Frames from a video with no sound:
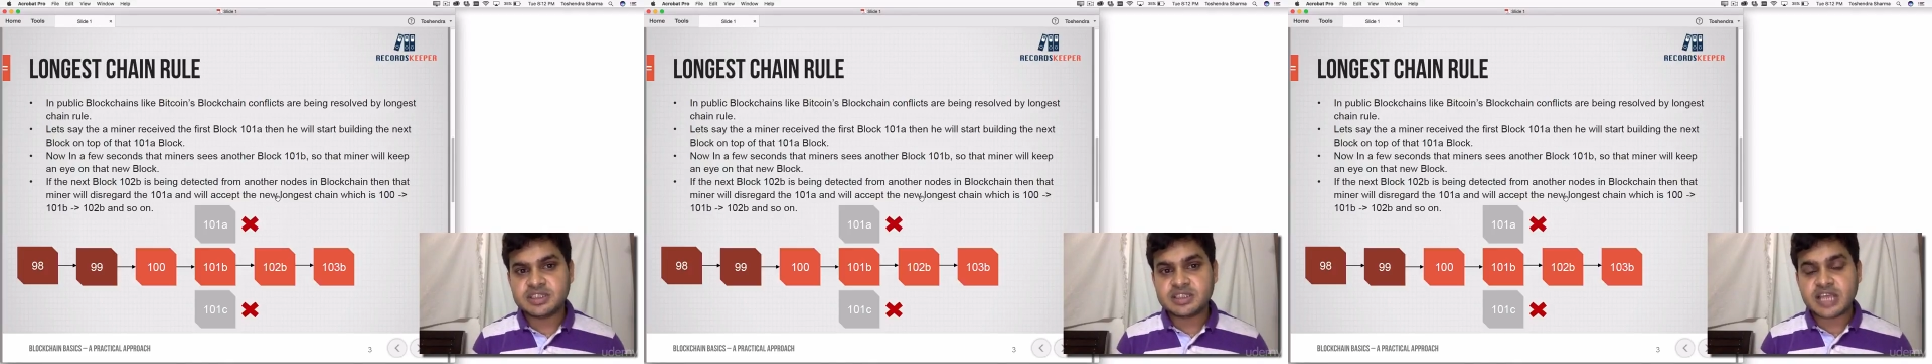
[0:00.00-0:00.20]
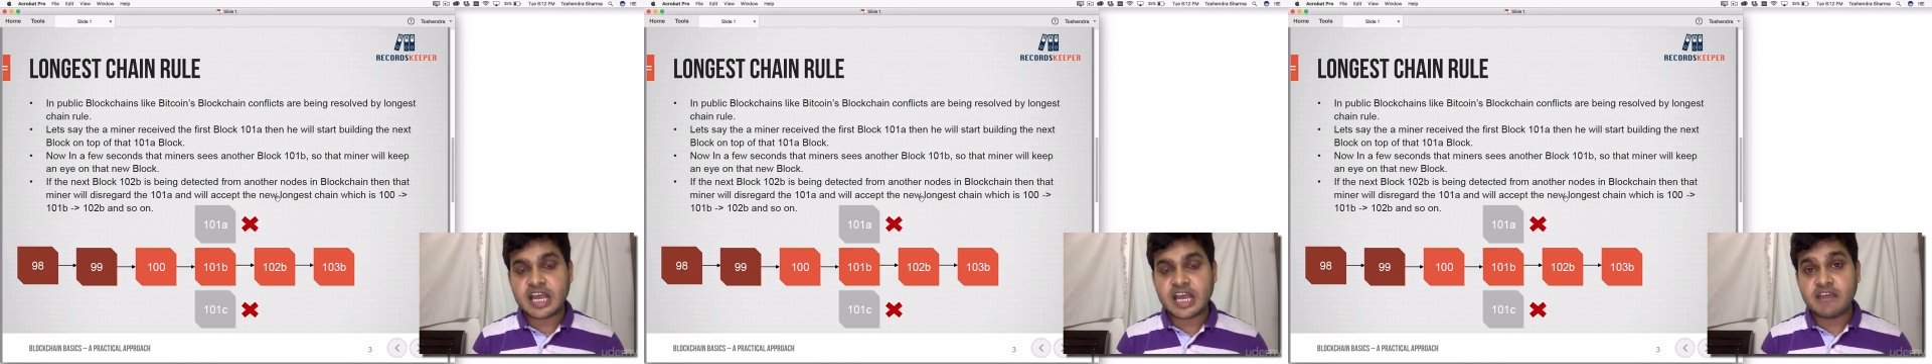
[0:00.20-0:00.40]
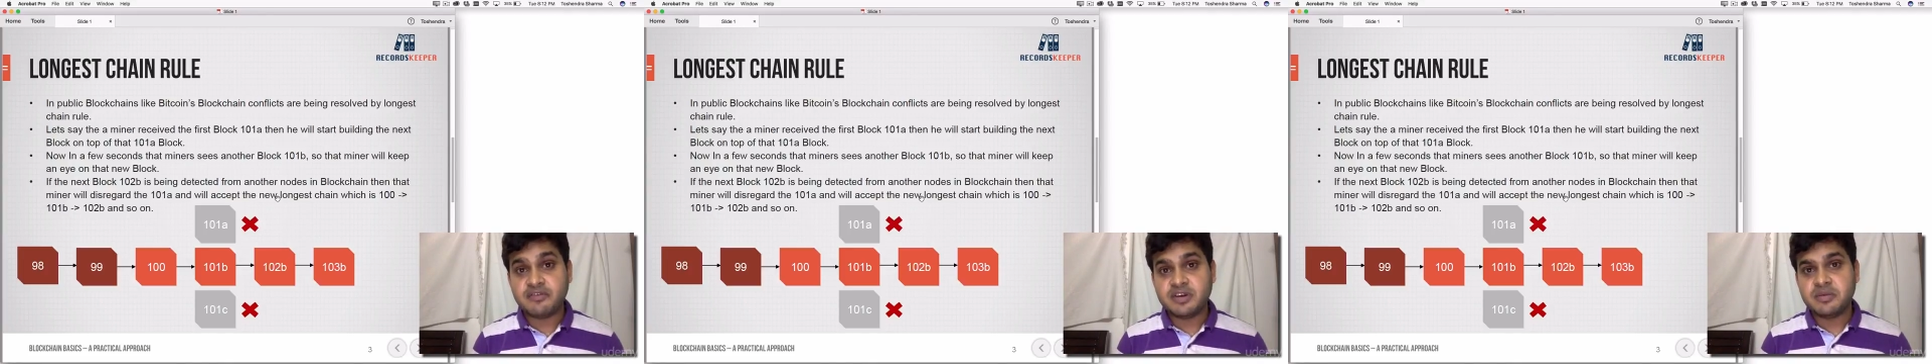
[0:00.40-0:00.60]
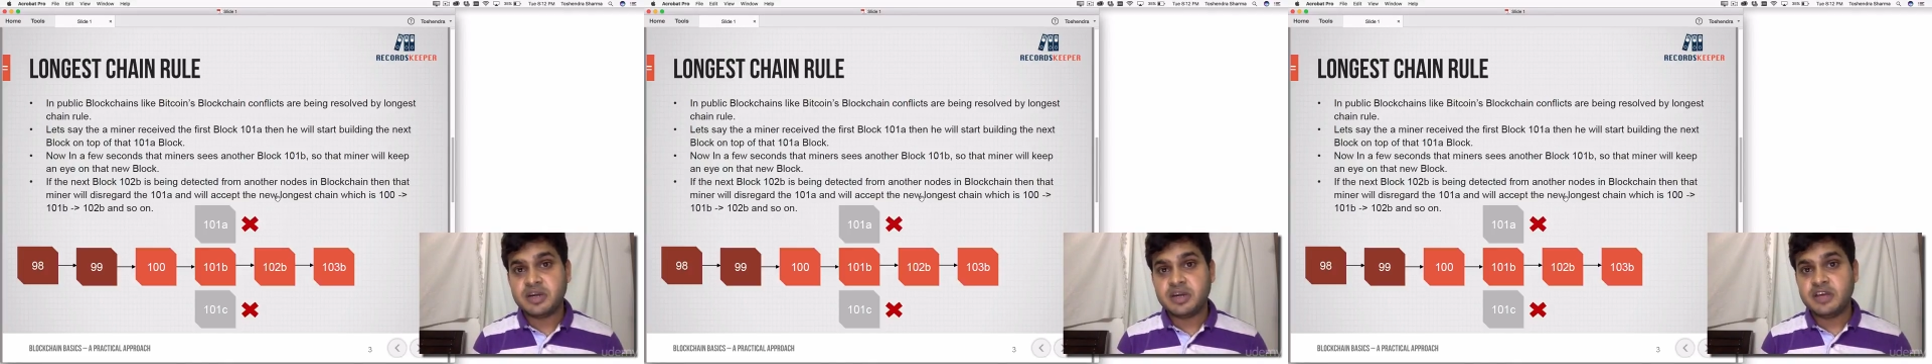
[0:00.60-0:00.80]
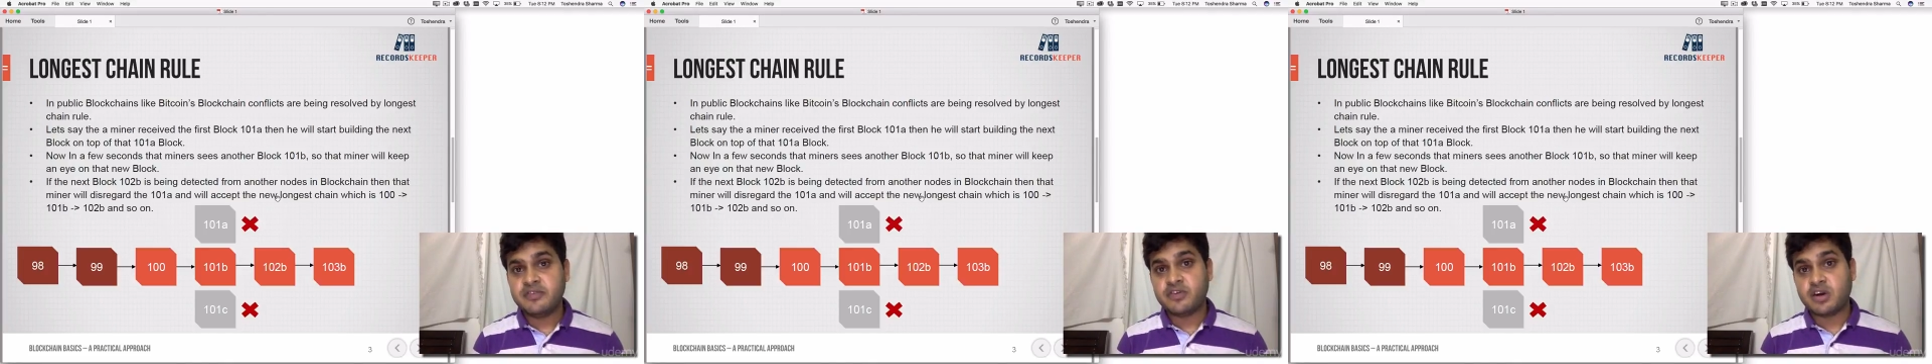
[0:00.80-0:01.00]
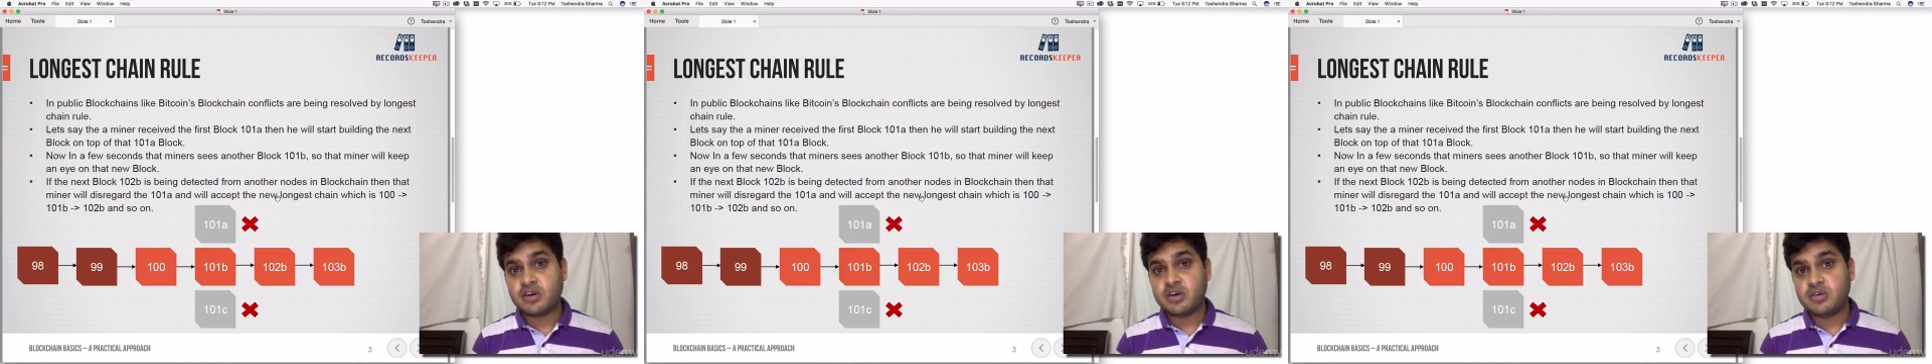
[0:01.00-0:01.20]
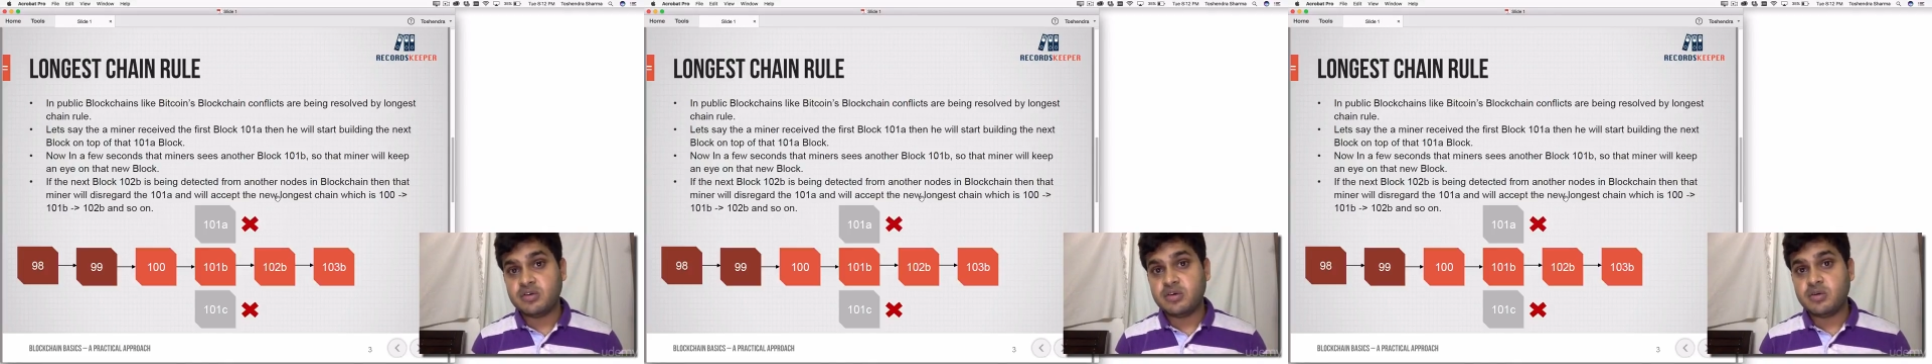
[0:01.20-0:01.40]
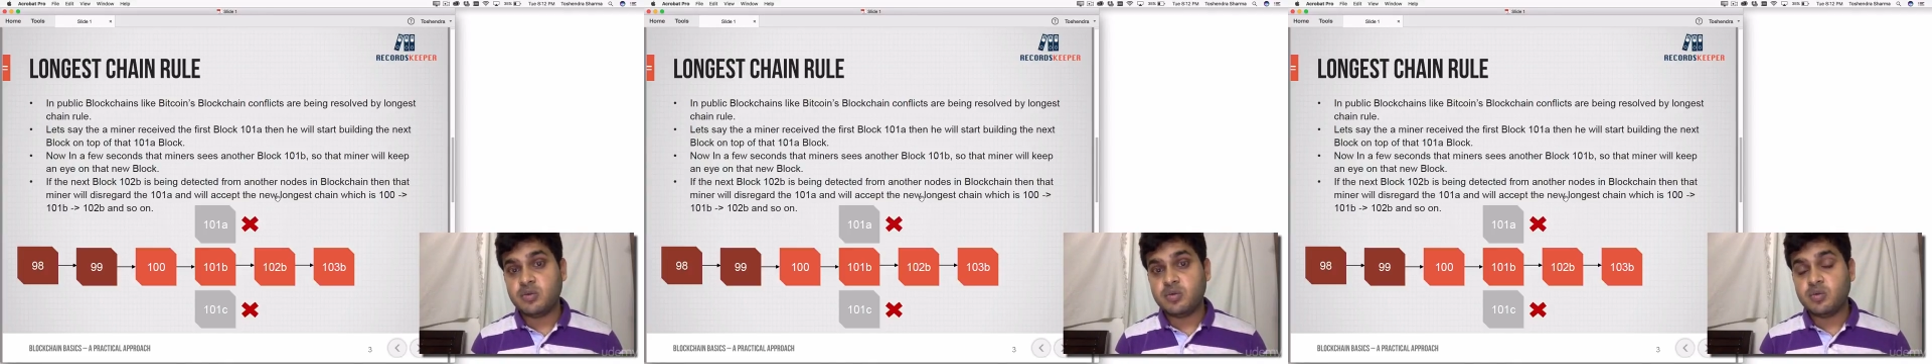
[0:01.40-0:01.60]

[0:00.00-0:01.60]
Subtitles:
is everybody follow